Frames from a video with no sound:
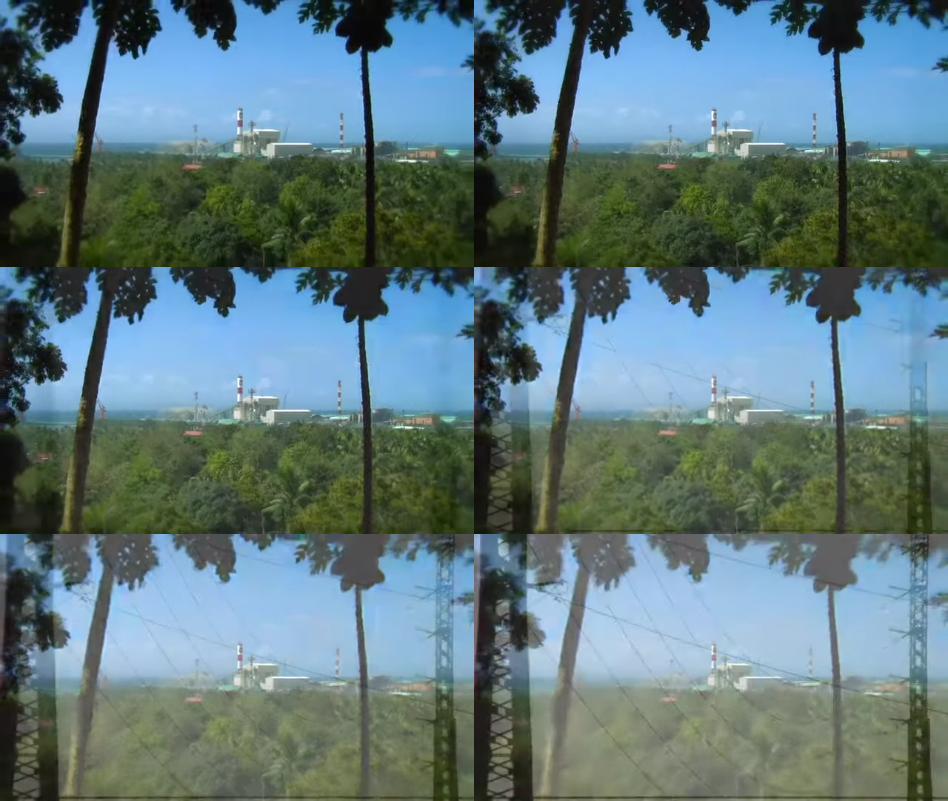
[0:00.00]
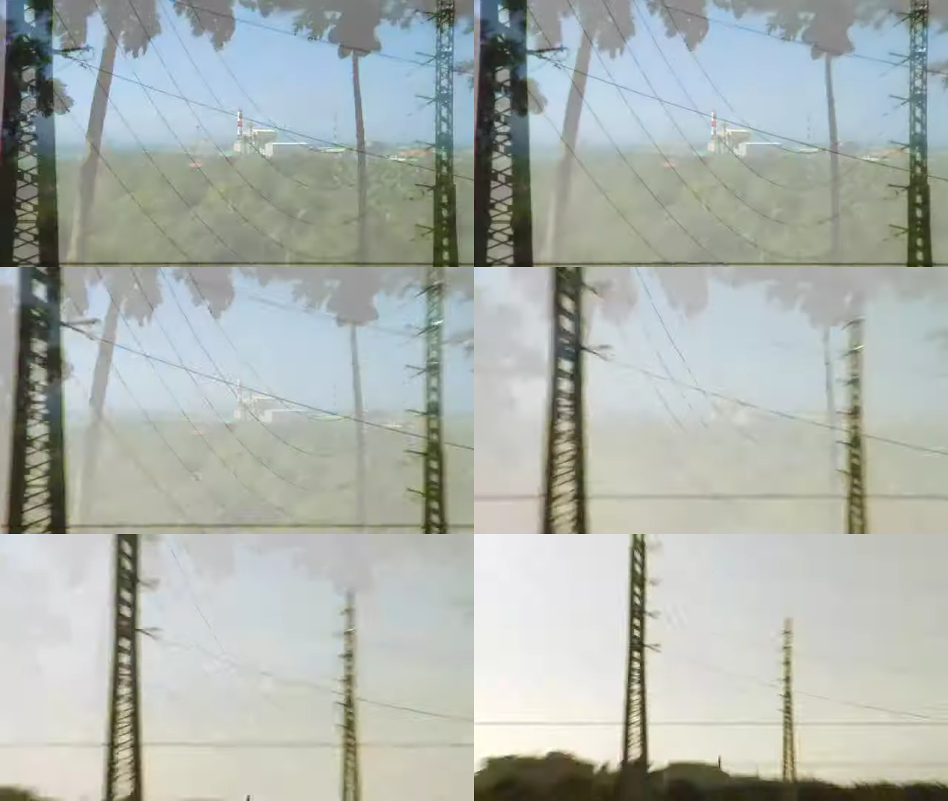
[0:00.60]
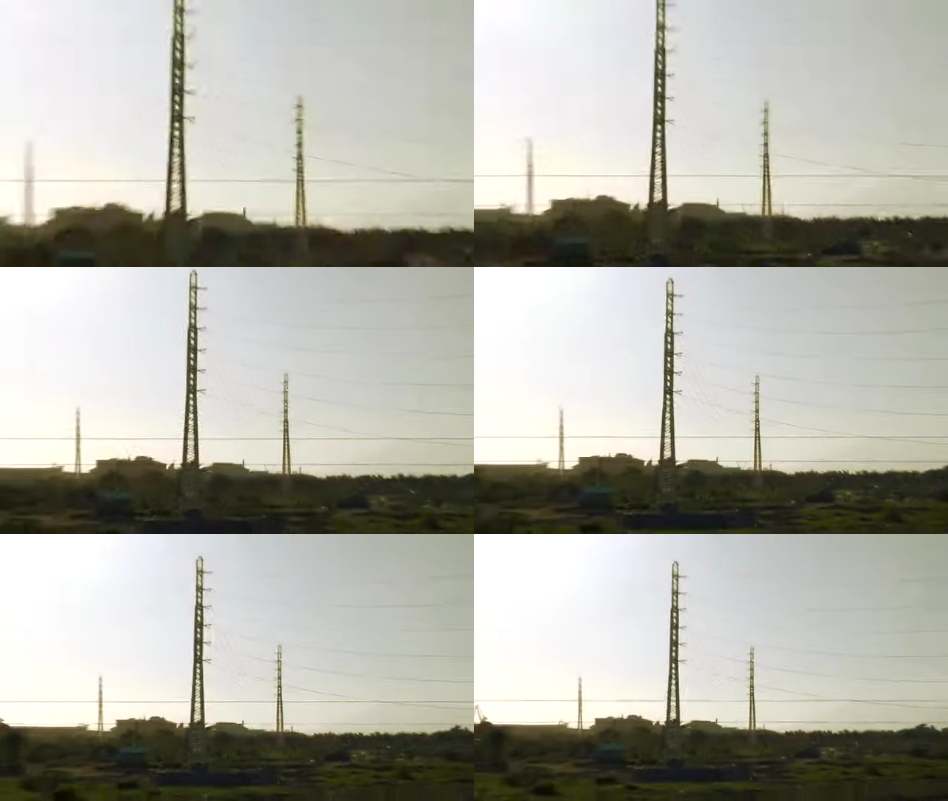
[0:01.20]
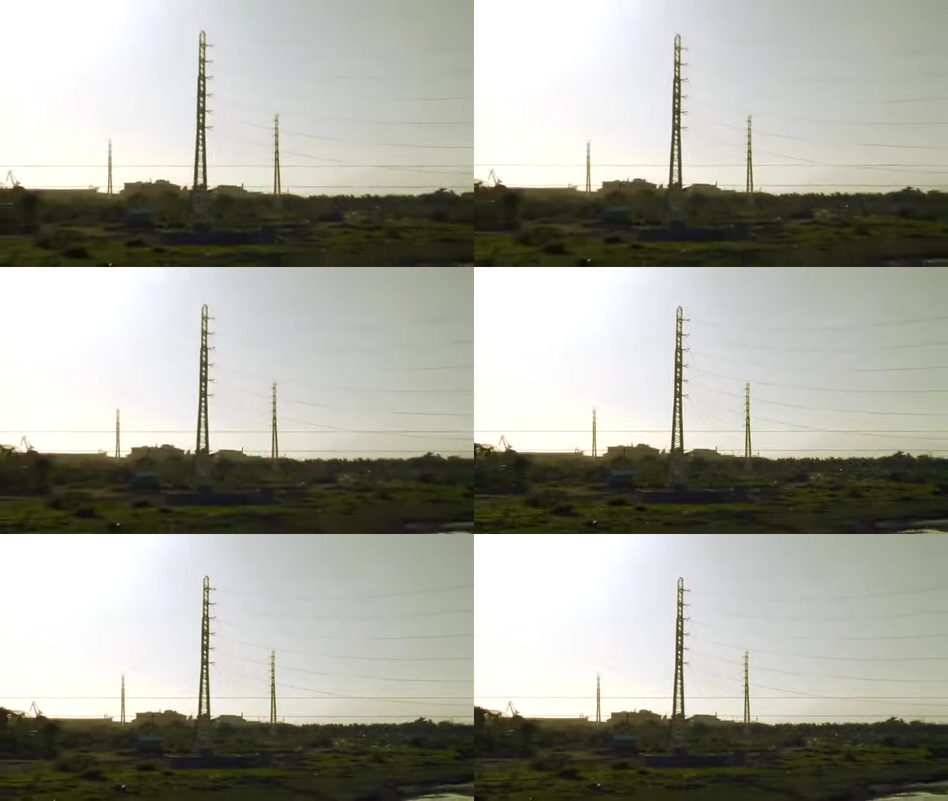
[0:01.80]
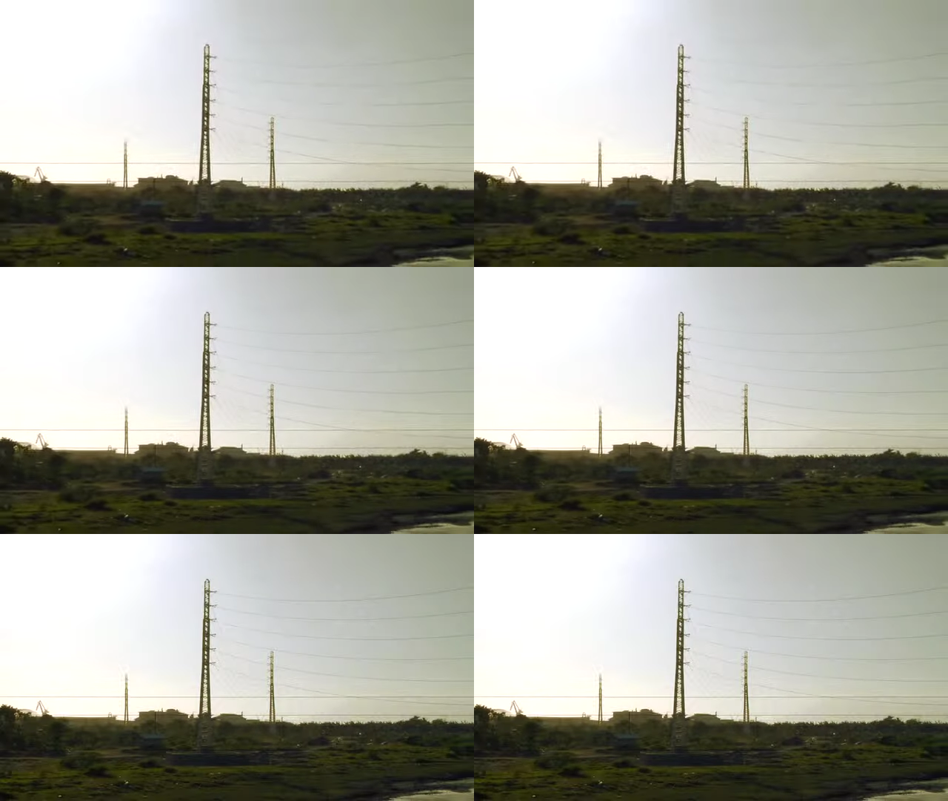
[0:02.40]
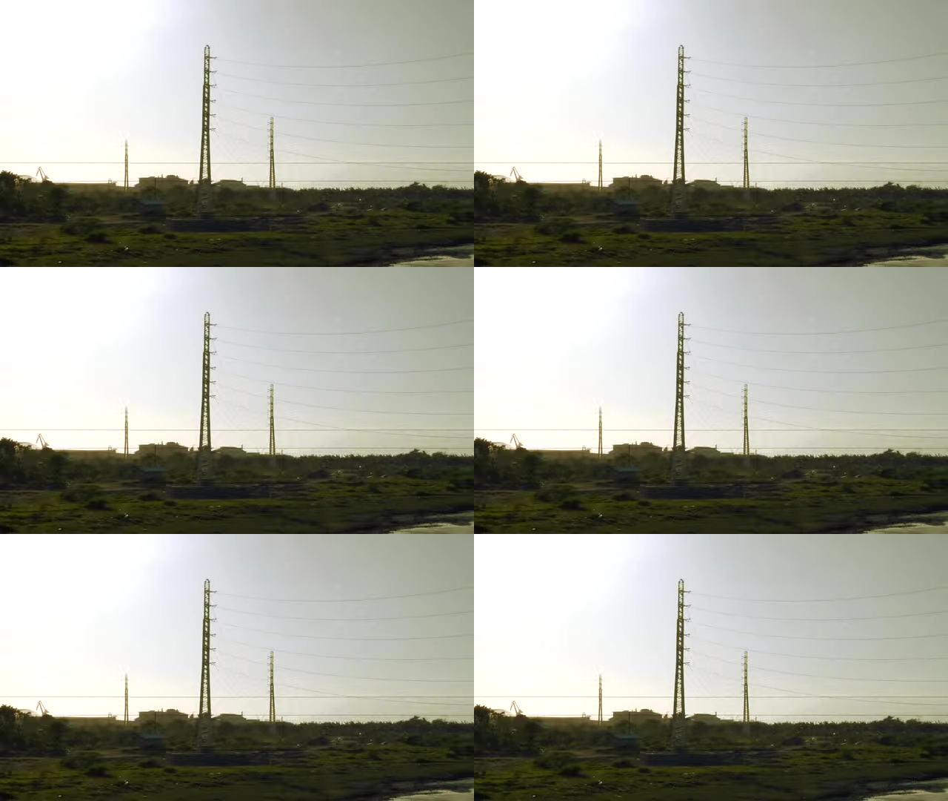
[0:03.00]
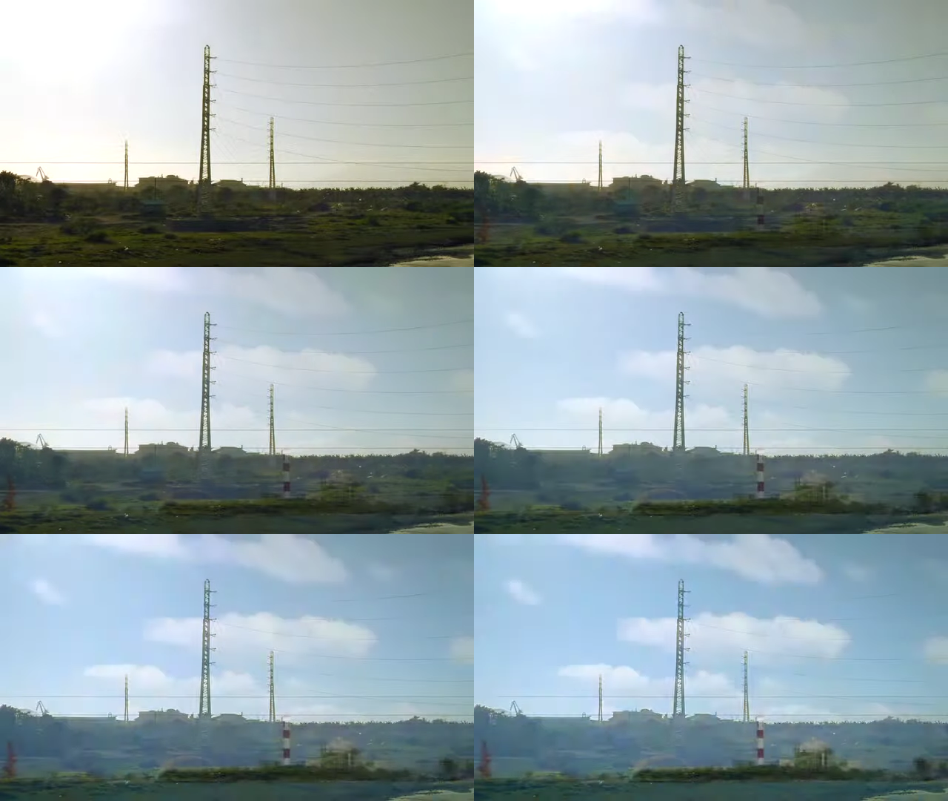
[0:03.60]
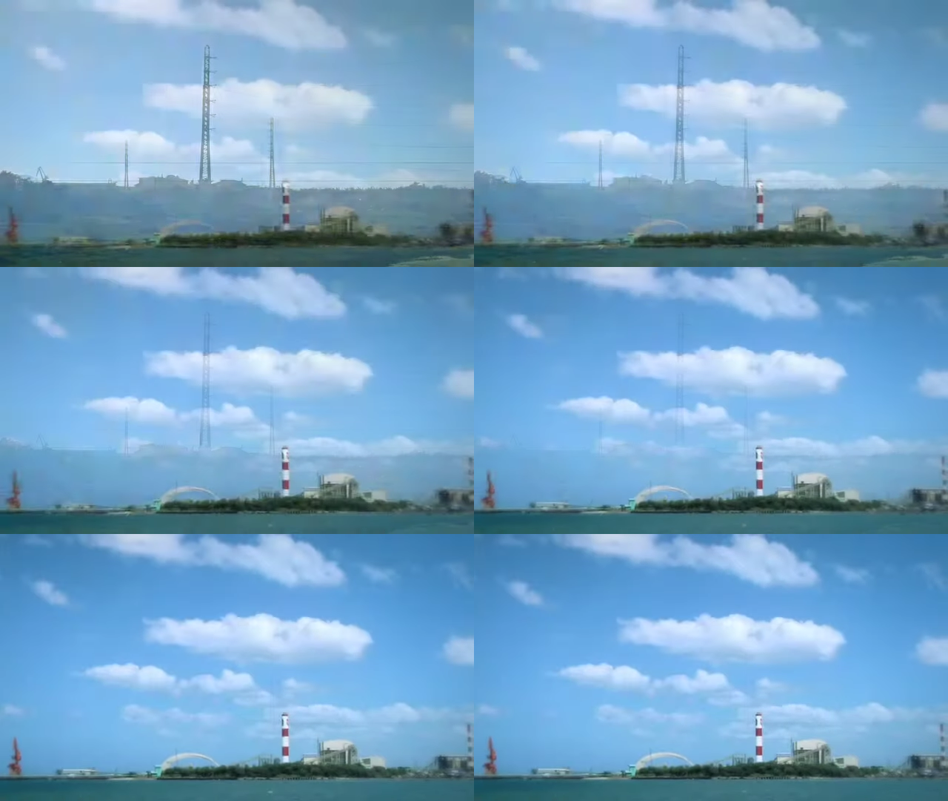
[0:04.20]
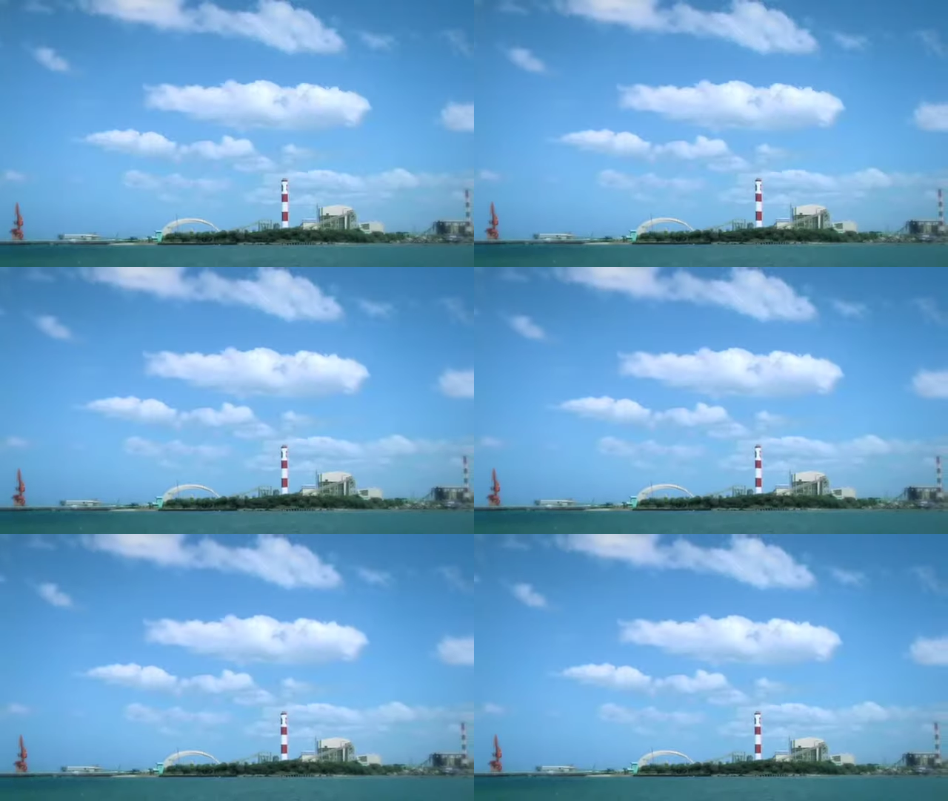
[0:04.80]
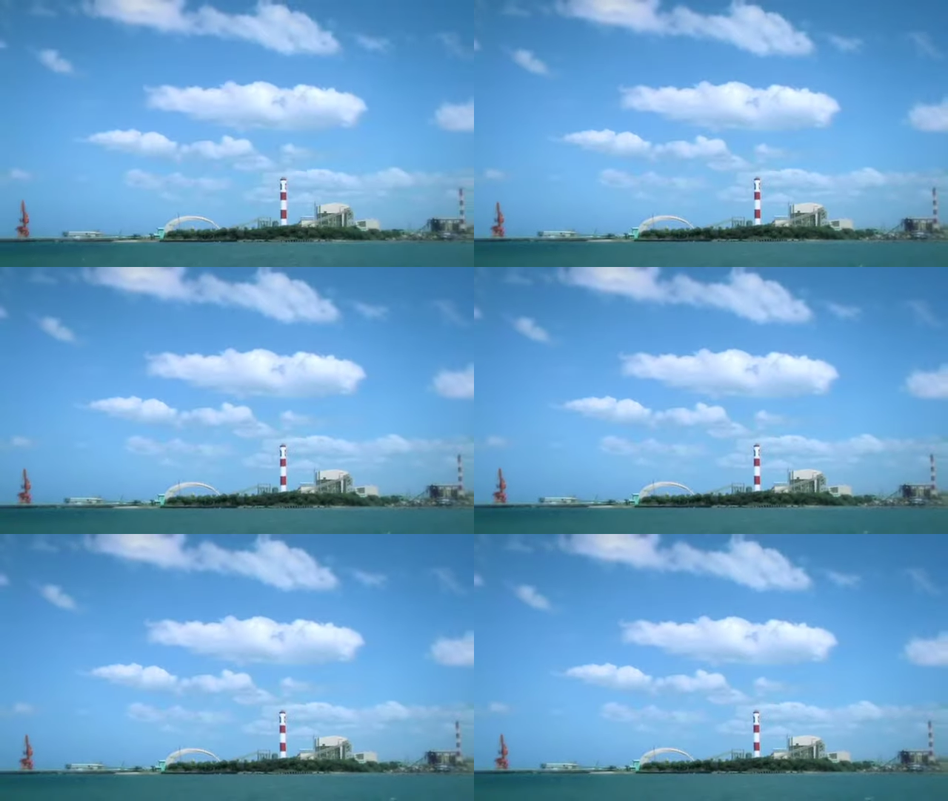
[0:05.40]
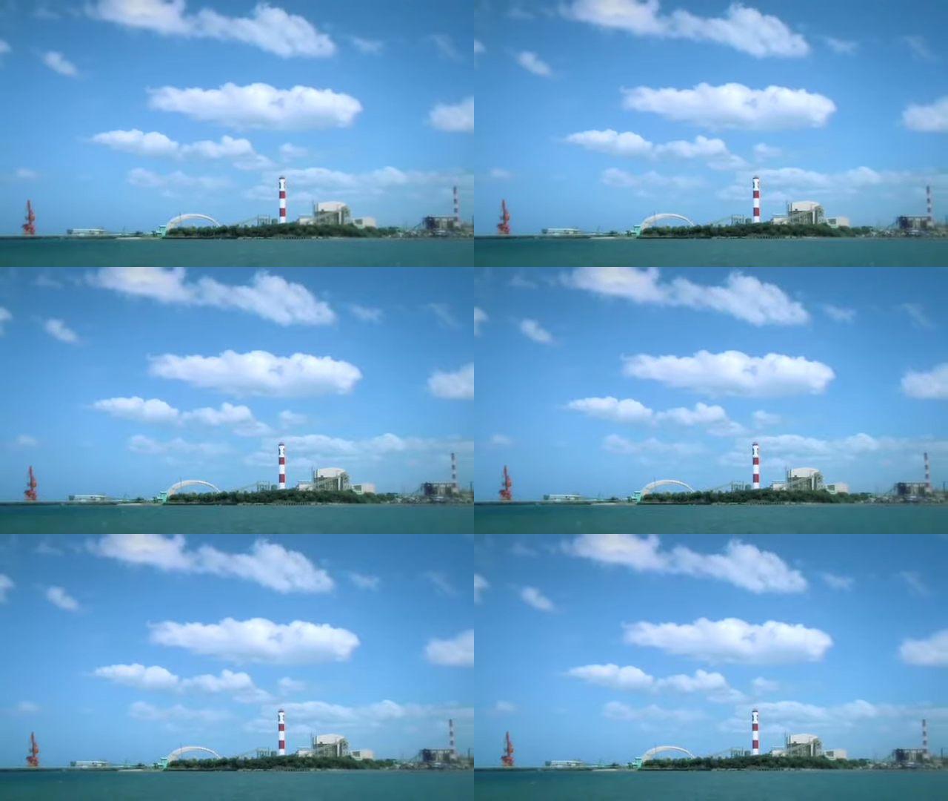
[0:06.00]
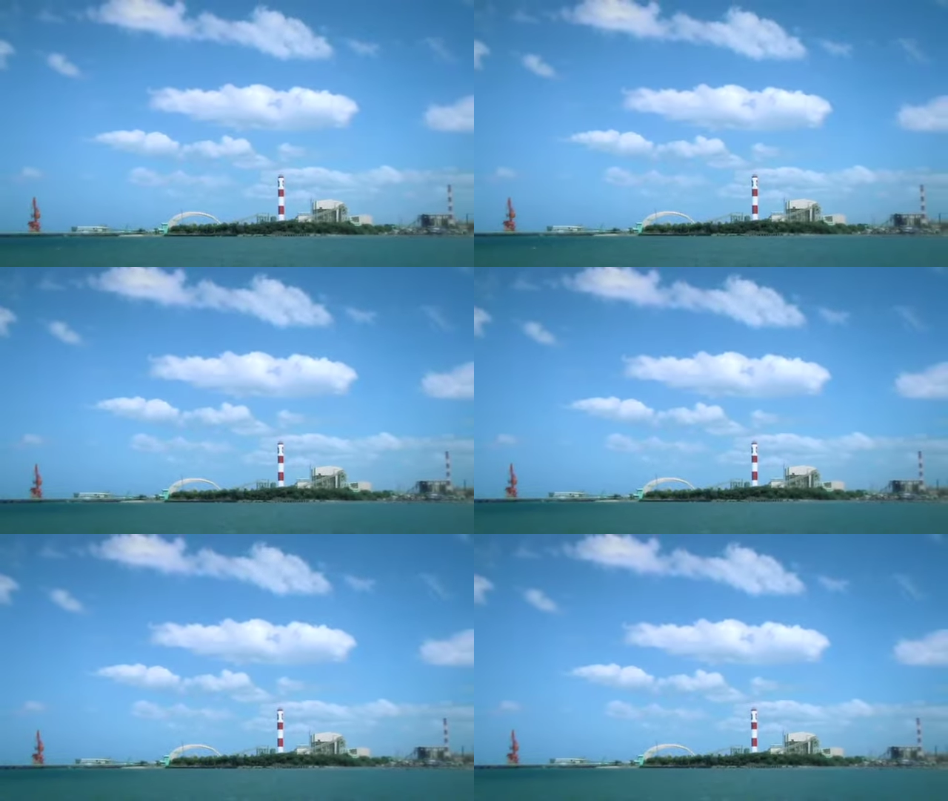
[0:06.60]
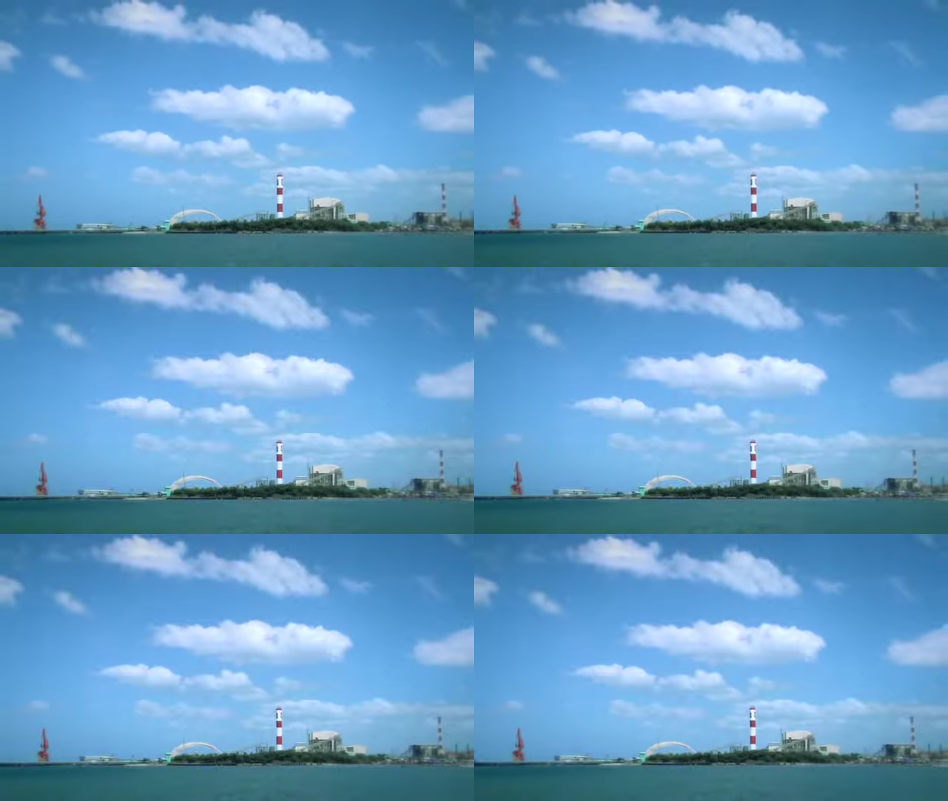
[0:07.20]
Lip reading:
(no speaker visible)